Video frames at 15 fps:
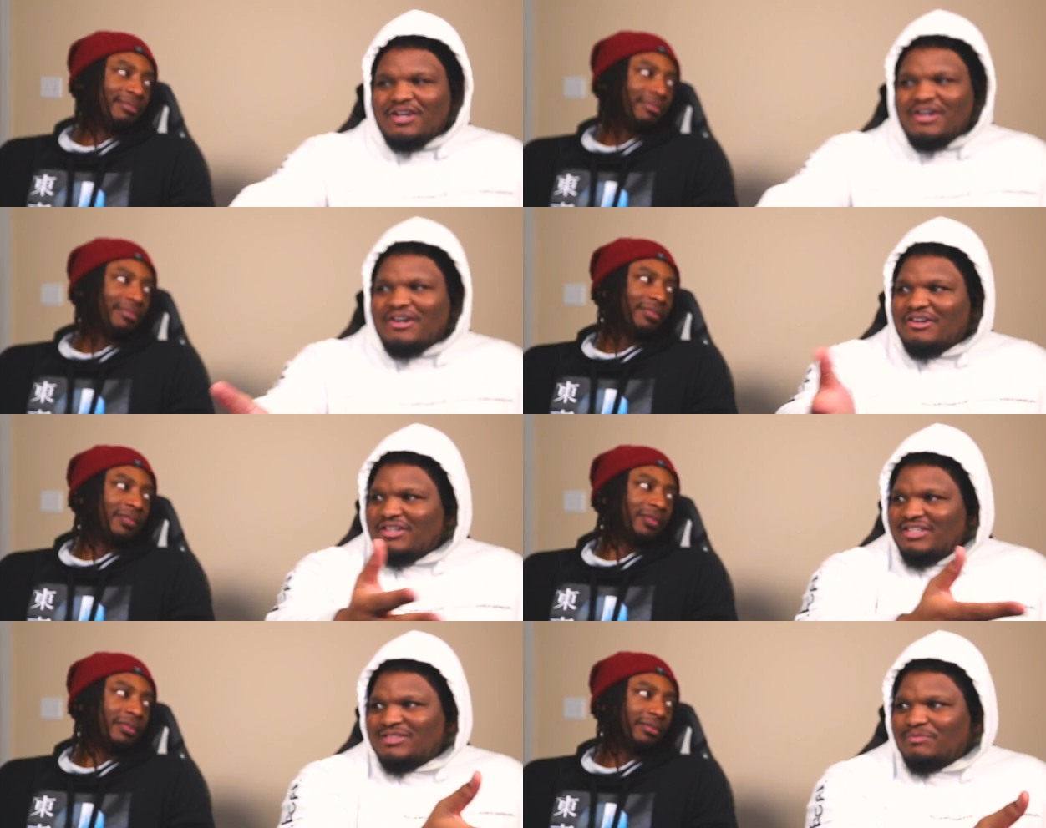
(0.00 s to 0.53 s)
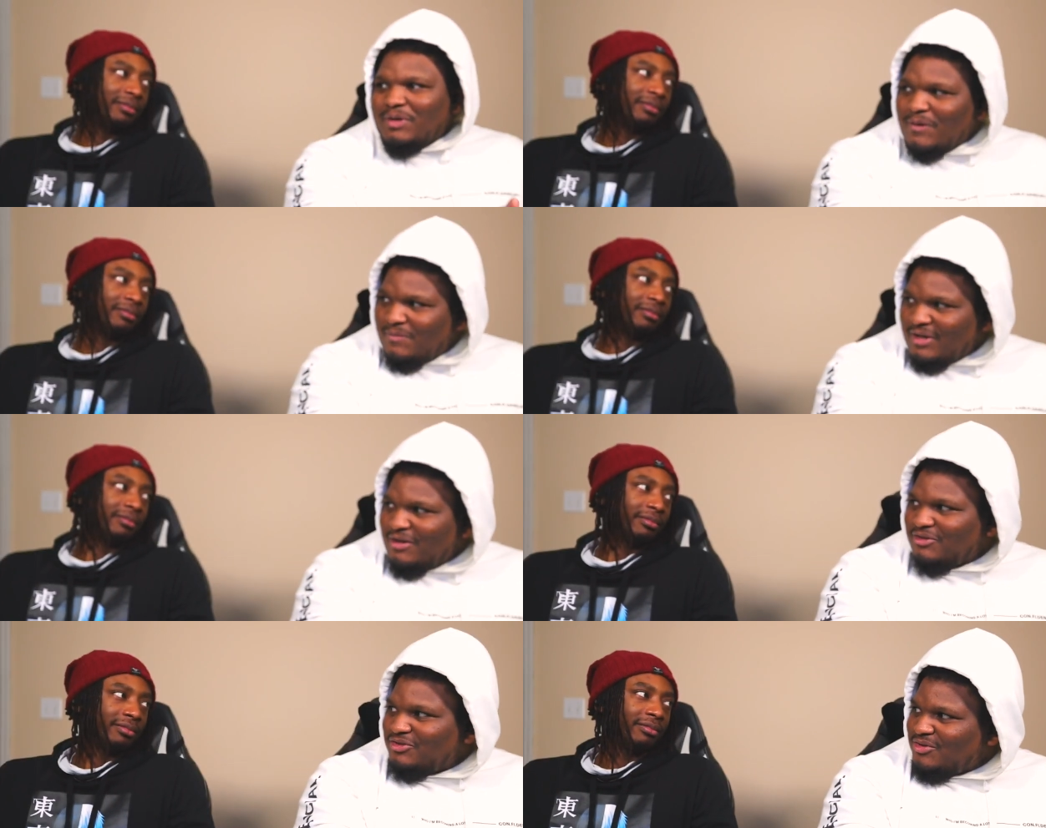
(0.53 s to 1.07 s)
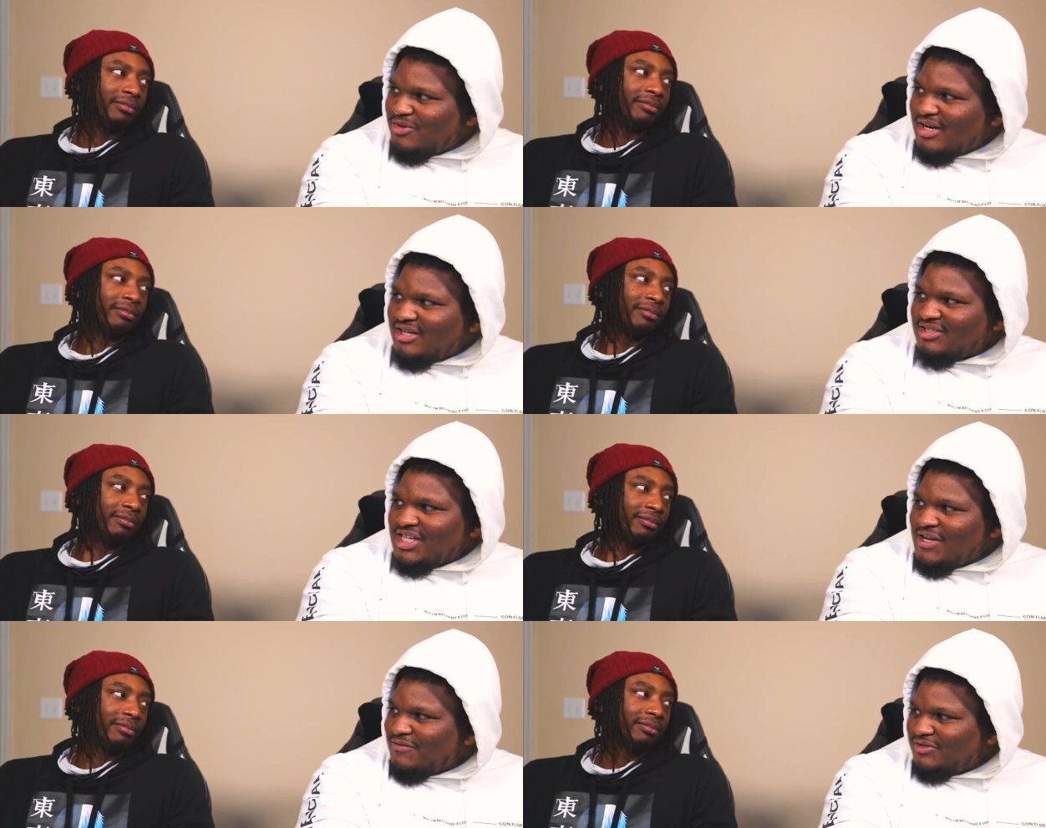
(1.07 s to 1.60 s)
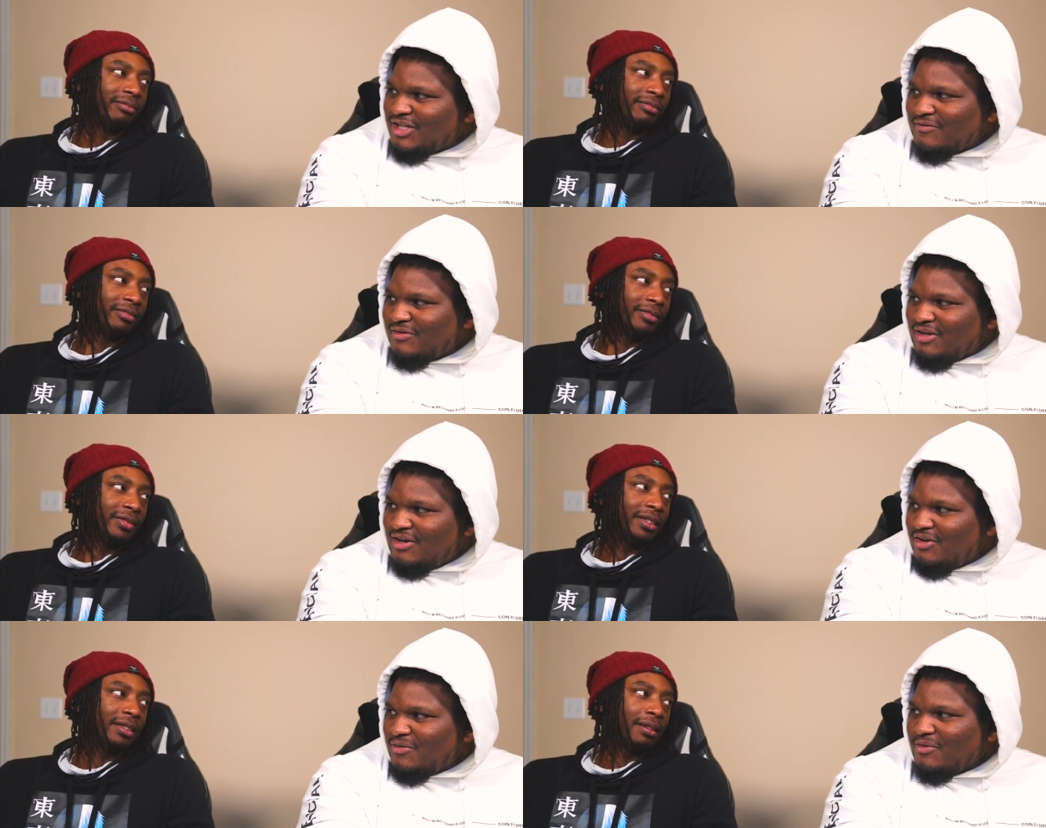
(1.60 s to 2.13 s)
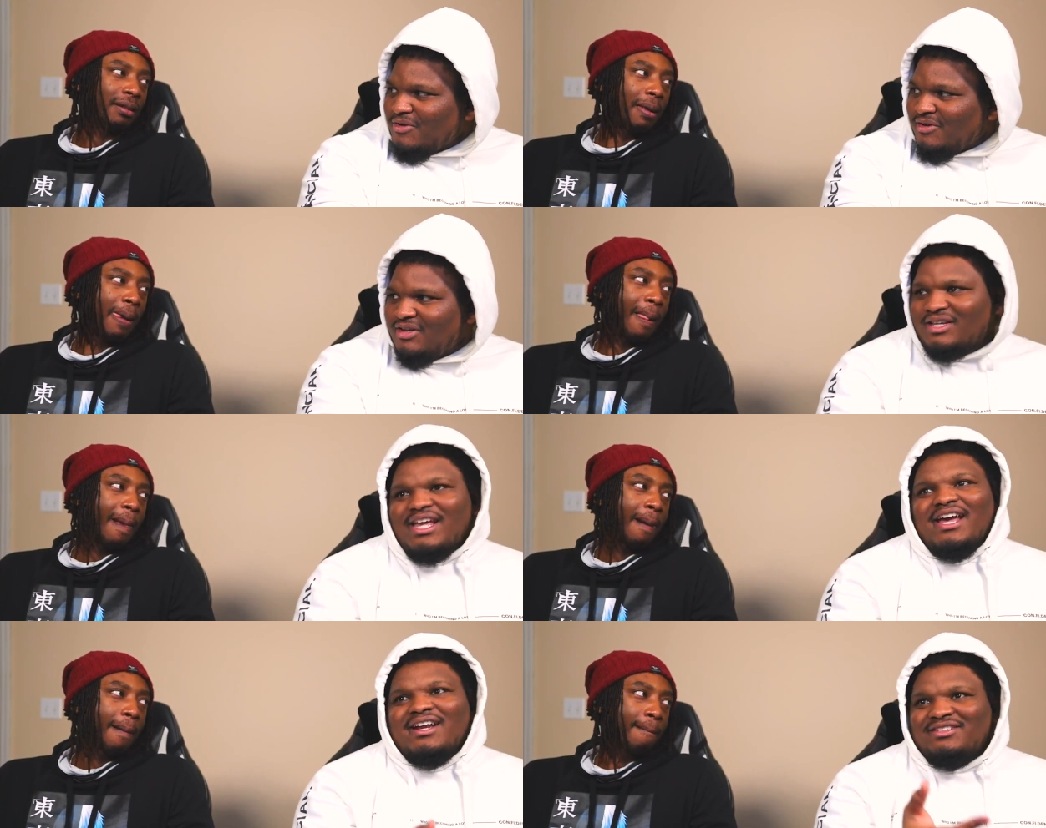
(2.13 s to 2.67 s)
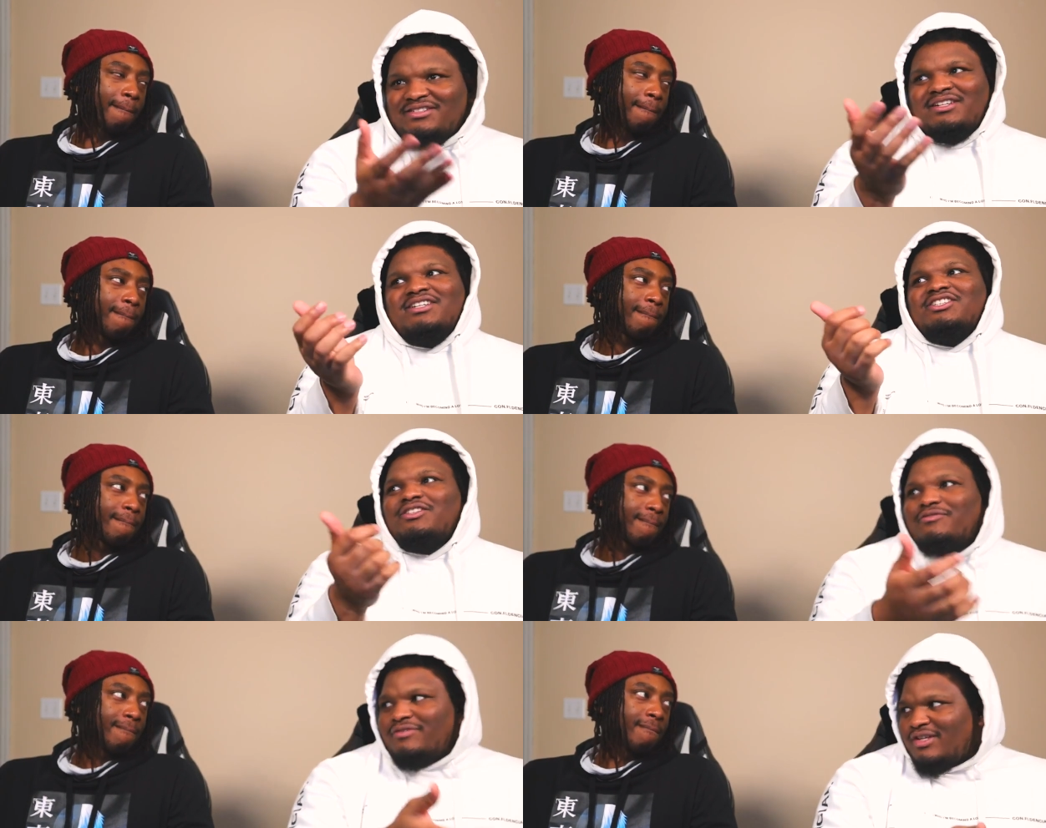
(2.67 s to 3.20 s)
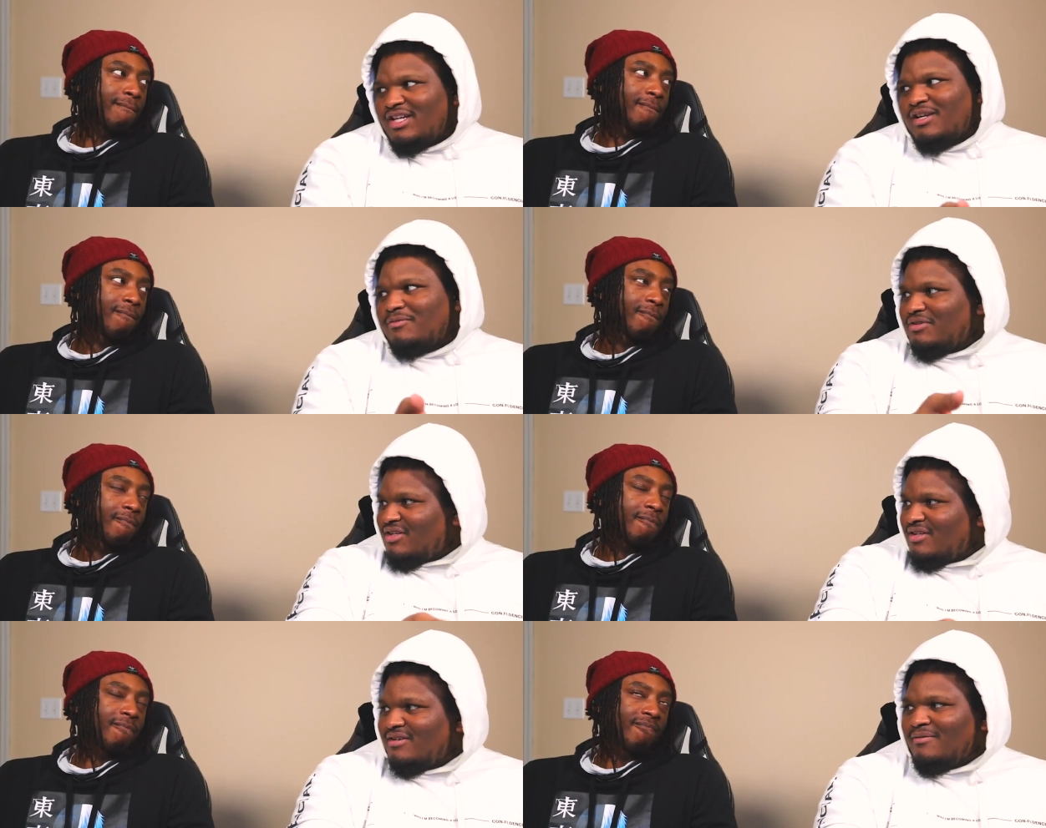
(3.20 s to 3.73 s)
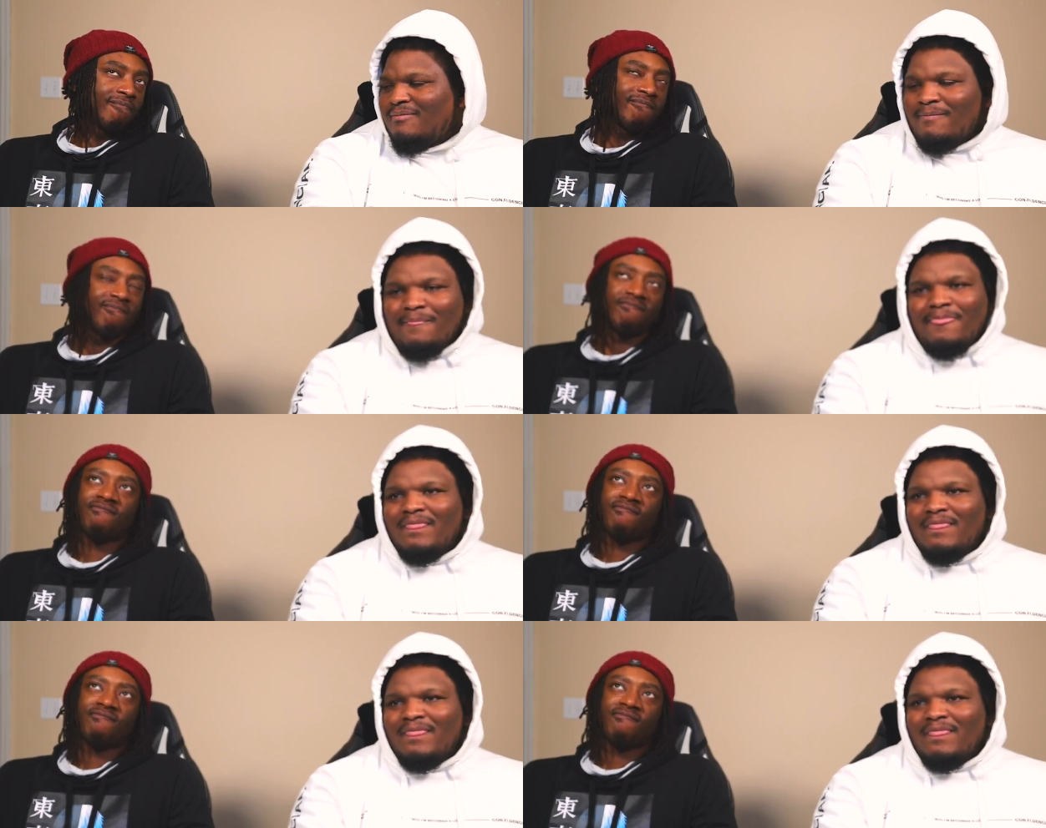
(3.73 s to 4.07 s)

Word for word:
Speaker 1: all these people that was doing all this evil stuff in the underworld. It kind of seemed like she fit in with them.